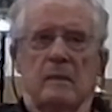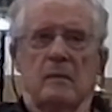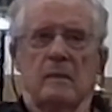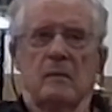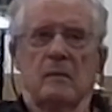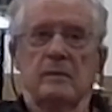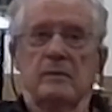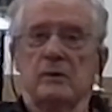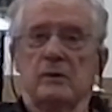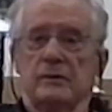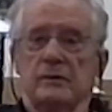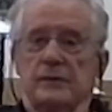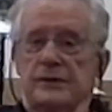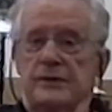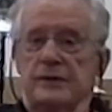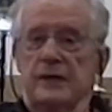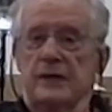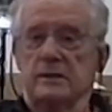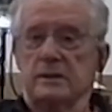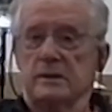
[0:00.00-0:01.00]
we moved to
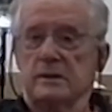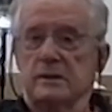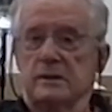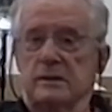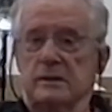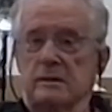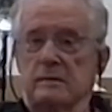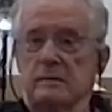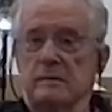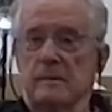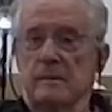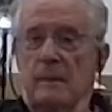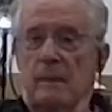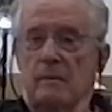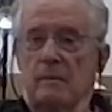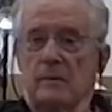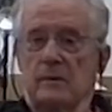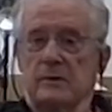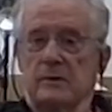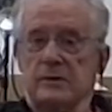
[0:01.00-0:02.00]
Texas too.
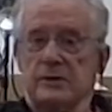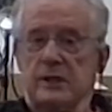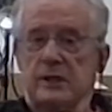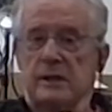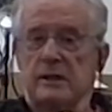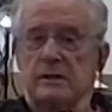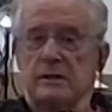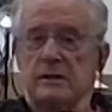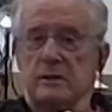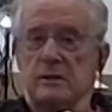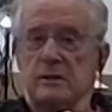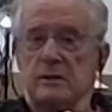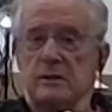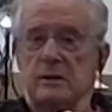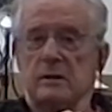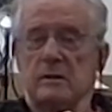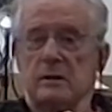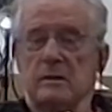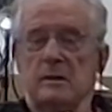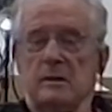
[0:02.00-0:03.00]
Moved to San
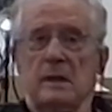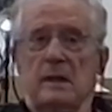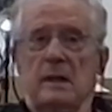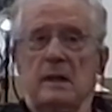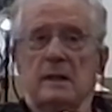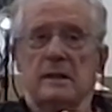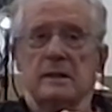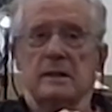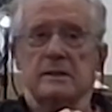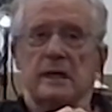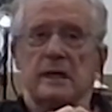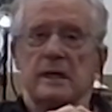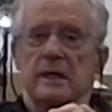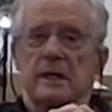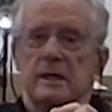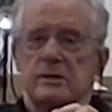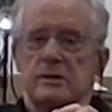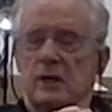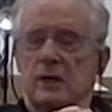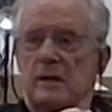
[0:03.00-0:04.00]
Antonio because I got
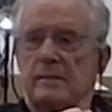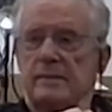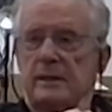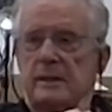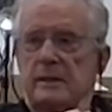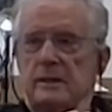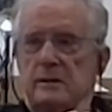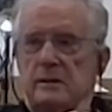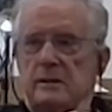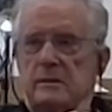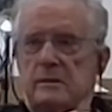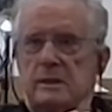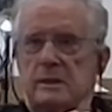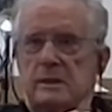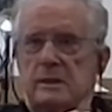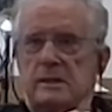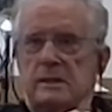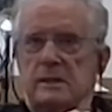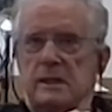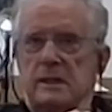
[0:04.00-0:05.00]
a job
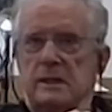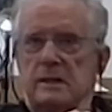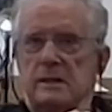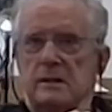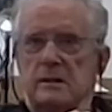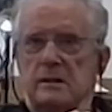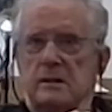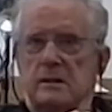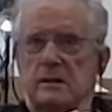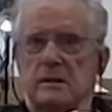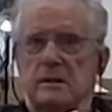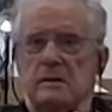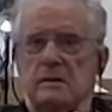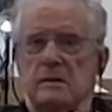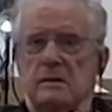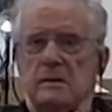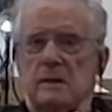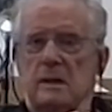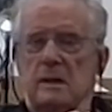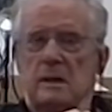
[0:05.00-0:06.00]
in San
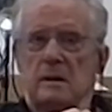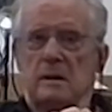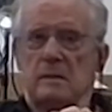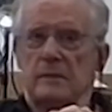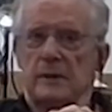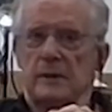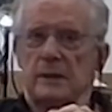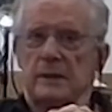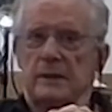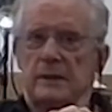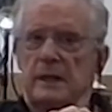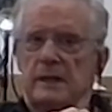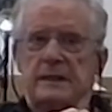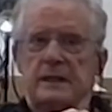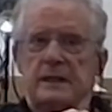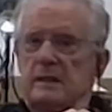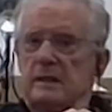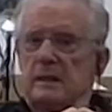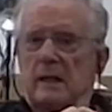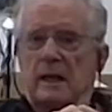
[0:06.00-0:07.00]
Antonio, but I
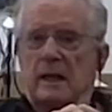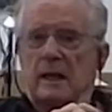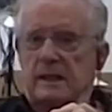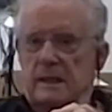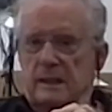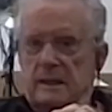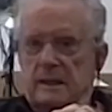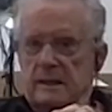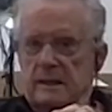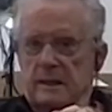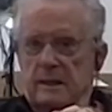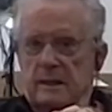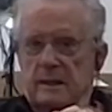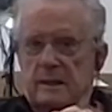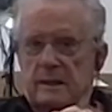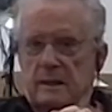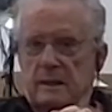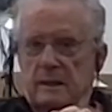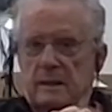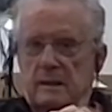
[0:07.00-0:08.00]
didn't like it.
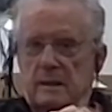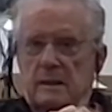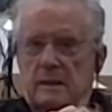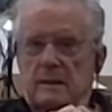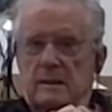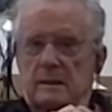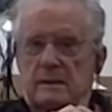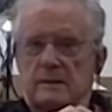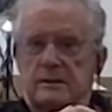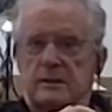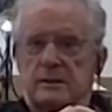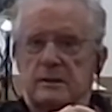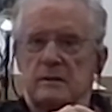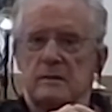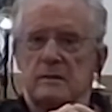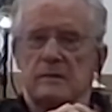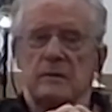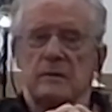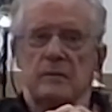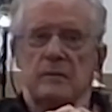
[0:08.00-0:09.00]

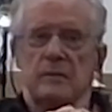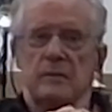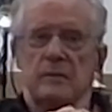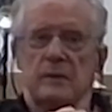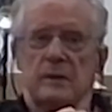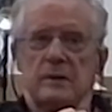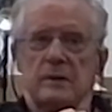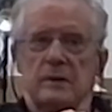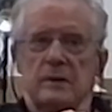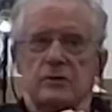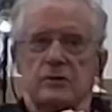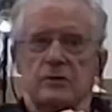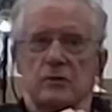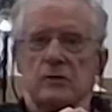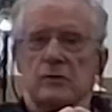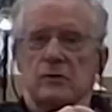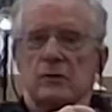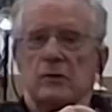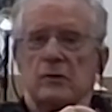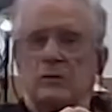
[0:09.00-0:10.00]
So in
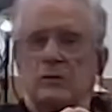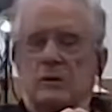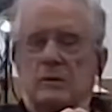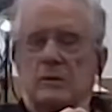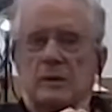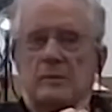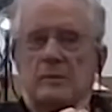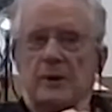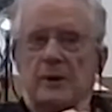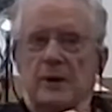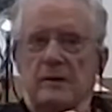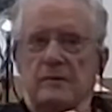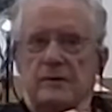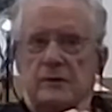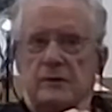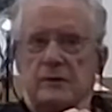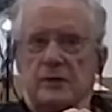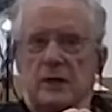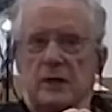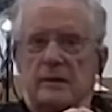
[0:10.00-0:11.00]
short order, we applied
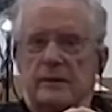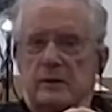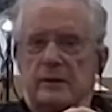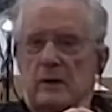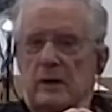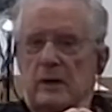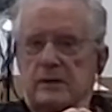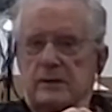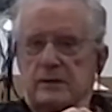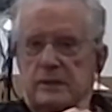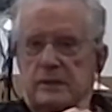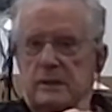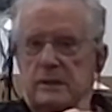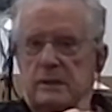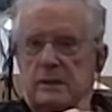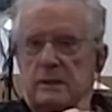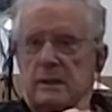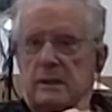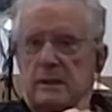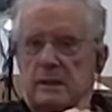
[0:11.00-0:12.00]
for a job in
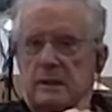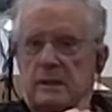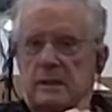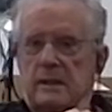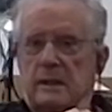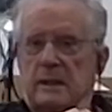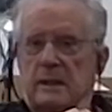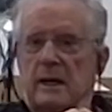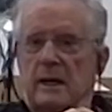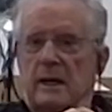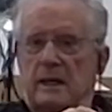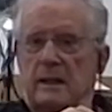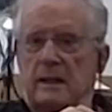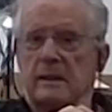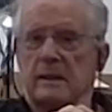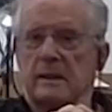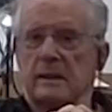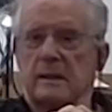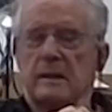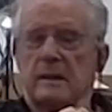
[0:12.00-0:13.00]
Austin and
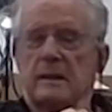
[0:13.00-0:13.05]
got it.